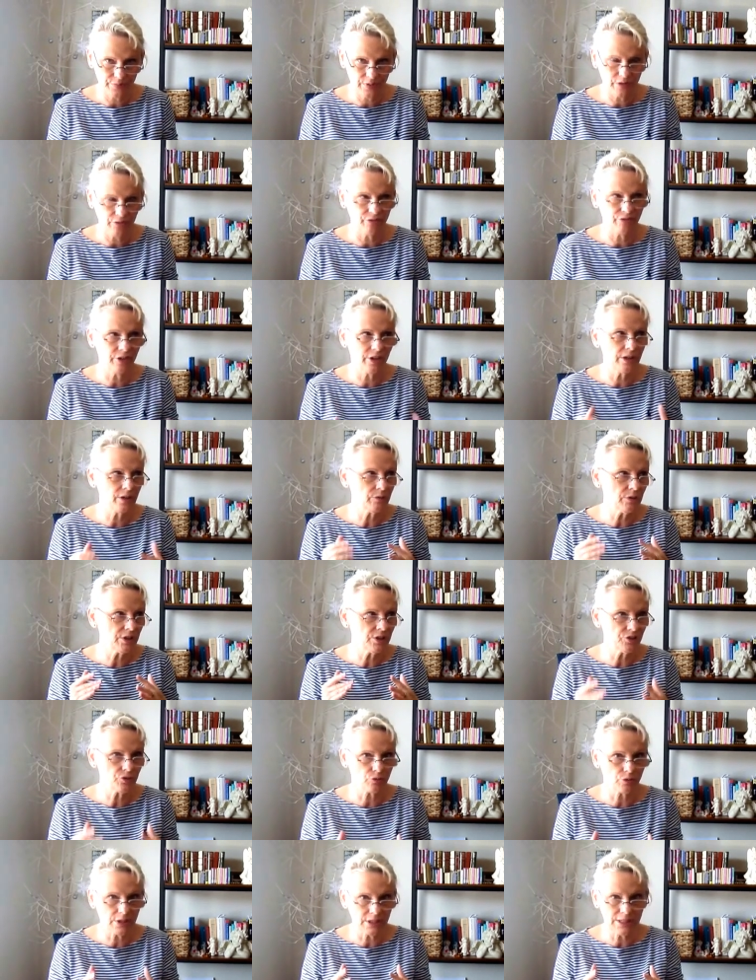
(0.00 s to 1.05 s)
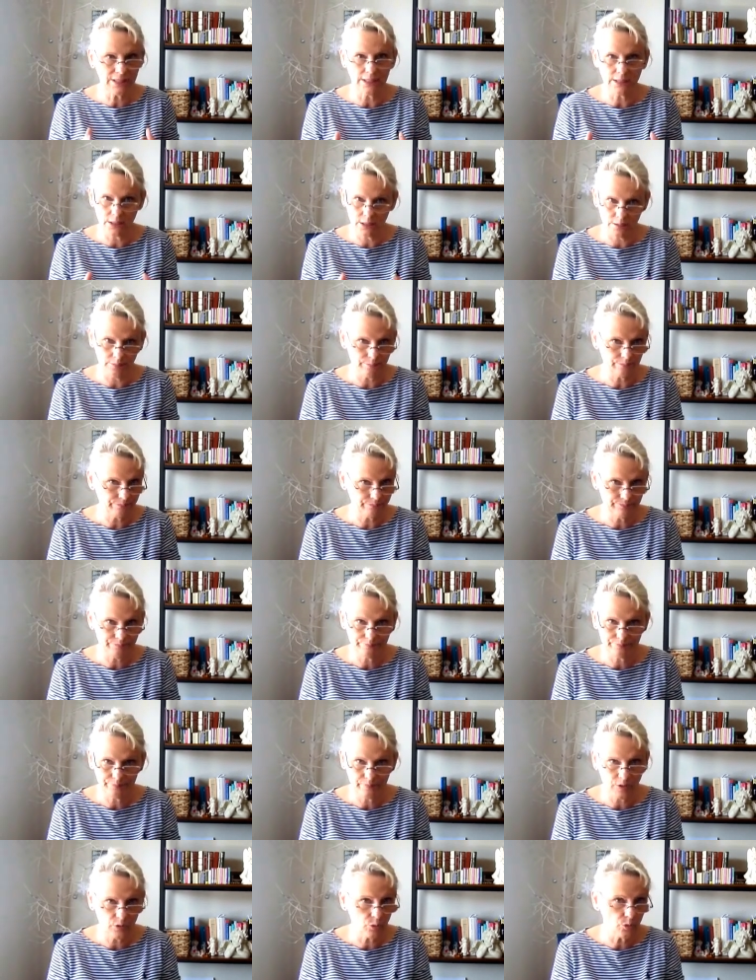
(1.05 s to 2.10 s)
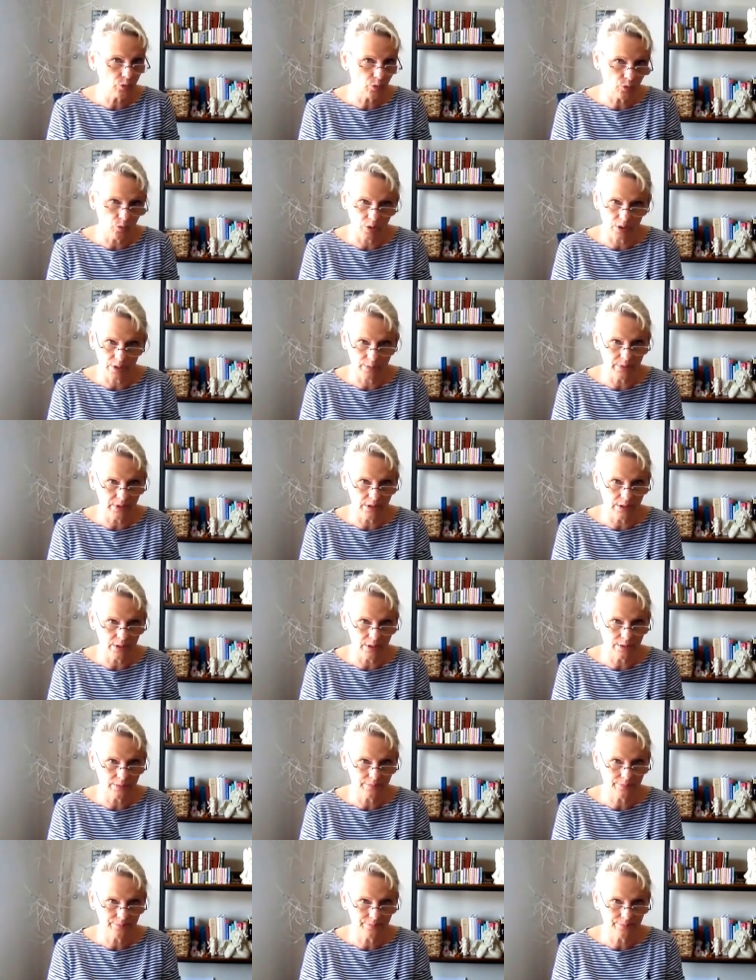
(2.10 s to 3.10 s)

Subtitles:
Very 3D. You don't want to be there.